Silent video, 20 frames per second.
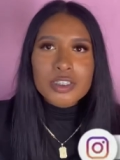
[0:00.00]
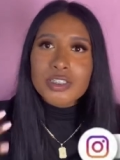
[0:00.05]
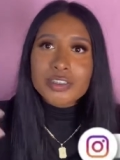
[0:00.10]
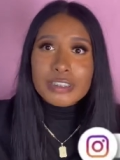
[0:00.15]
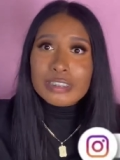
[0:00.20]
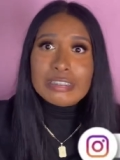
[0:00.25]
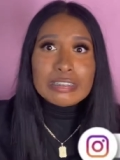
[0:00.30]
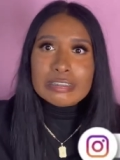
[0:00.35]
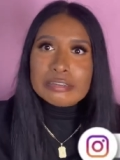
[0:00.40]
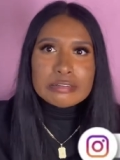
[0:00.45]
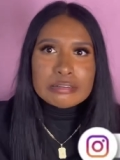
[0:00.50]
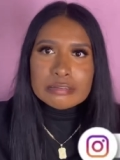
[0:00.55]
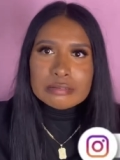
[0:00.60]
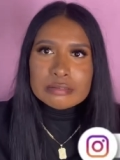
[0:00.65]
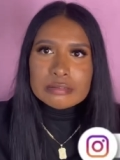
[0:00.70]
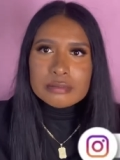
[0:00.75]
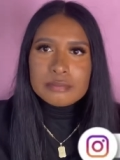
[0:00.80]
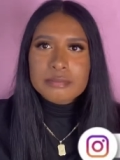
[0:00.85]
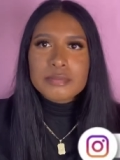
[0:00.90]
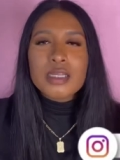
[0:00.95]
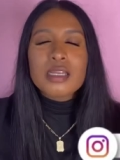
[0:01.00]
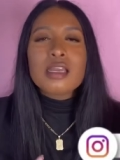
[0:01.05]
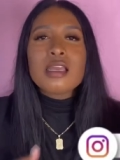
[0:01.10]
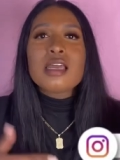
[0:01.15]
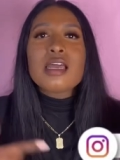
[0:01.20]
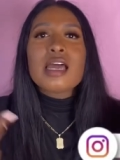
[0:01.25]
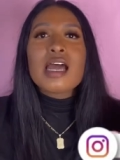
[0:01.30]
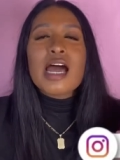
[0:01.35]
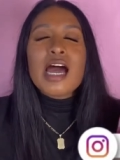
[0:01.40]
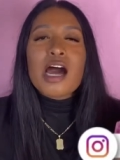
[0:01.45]
good, I can't talk.
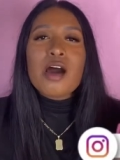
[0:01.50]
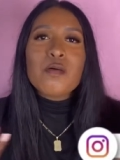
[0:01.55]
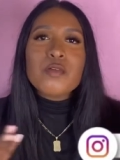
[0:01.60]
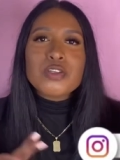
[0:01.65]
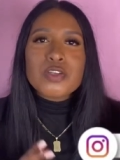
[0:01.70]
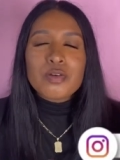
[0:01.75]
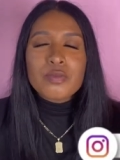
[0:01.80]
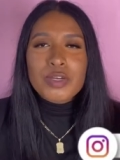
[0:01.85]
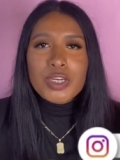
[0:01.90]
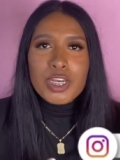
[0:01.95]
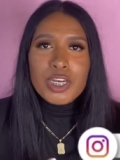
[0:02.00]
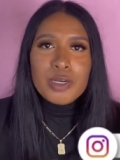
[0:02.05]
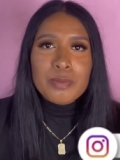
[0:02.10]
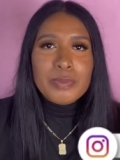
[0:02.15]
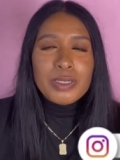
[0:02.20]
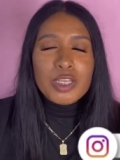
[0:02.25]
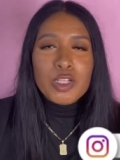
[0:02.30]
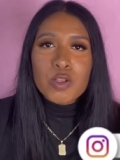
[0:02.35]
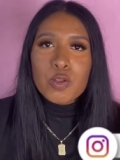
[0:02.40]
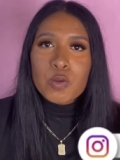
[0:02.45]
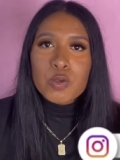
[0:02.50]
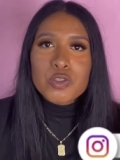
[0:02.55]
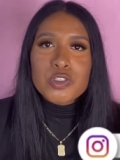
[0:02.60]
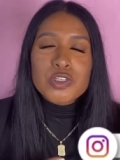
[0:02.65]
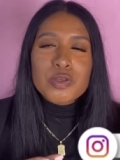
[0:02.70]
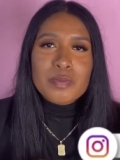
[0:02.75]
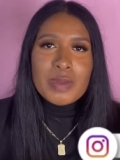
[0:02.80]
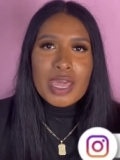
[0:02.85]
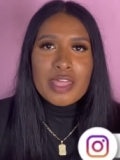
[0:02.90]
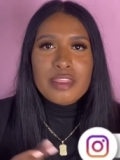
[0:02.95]
I was over here being loyal to
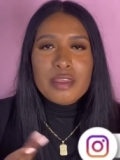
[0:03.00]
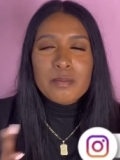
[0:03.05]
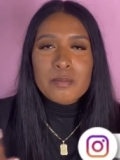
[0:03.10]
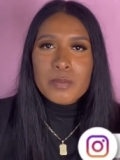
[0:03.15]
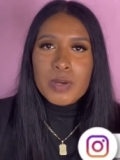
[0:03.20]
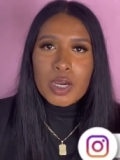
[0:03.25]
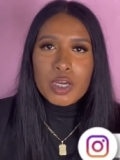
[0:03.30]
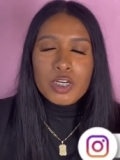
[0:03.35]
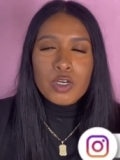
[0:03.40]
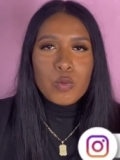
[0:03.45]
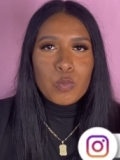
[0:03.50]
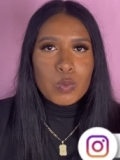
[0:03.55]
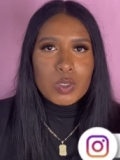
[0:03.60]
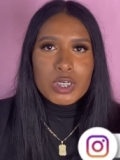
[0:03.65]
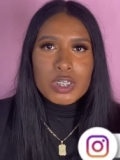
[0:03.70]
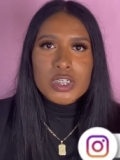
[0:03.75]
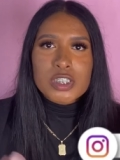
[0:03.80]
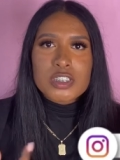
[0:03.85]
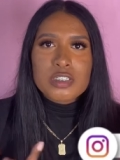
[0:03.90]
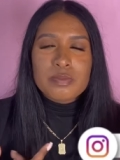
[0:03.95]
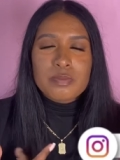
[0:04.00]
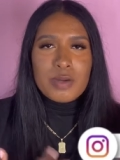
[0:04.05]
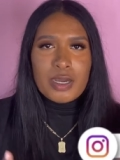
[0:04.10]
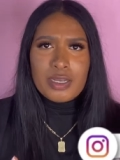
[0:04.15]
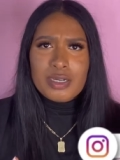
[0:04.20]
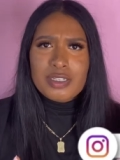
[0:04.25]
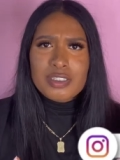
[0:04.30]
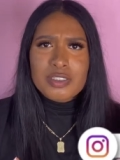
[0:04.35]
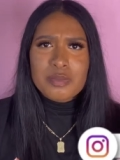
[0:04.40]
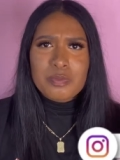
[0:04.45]
Bath and Body Works
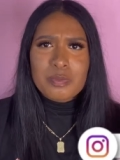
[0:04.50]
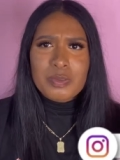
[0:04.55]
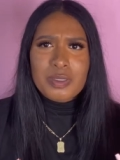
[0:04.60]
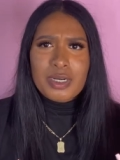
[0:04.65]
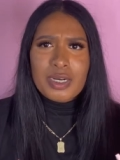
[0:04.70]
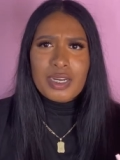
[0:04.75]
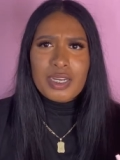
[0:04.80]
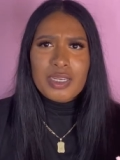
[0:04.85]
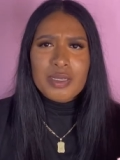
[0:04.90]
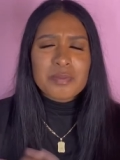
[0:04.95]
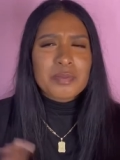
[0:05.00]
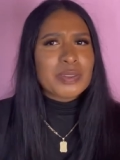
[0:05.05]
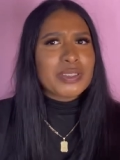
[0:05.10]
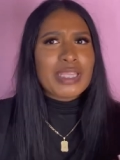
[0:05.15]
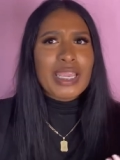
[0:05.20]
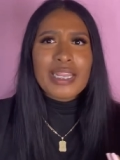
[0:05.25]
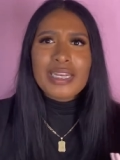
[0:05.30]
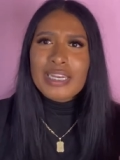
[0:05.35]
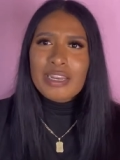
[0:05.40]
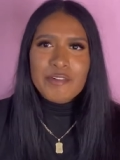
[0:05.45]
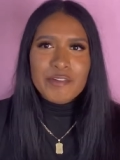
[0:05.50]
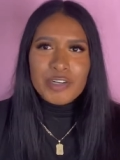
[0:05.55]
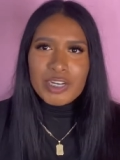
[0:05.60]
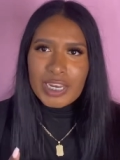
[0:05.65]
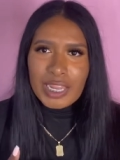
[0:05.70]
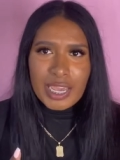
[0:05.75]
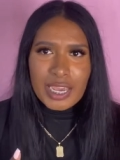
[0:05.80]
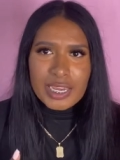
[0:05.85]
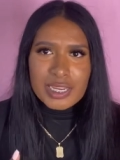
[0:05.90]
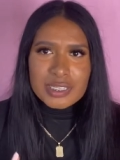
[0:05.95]
body spray, but they never
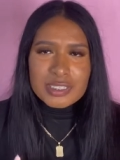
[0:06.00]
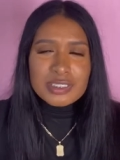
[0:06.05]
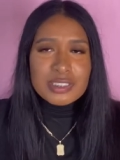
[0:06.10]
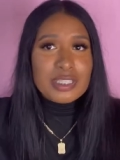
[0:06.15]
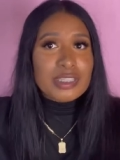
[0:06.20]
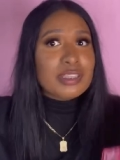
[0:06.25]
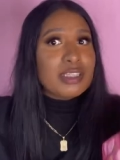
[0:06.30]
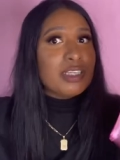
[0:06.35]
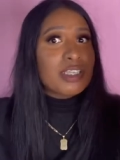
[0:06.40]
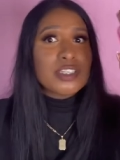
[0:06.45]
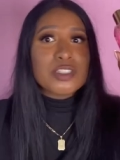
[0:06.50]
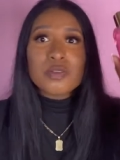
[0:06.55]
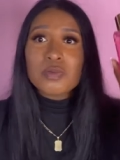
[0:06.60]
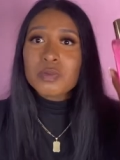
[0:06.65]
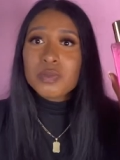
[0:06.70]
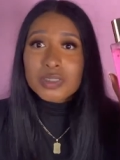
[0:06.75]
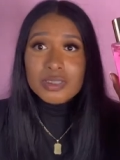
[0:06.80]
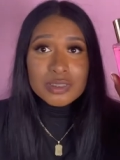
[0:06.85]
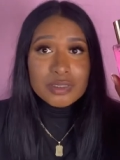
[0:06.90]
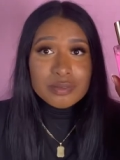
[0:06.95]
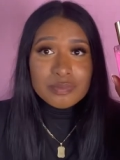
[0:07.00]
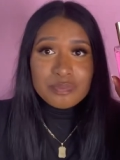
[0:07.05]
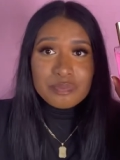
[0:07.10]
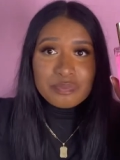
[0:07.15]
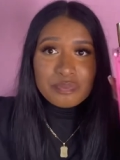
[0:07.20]
last. This one,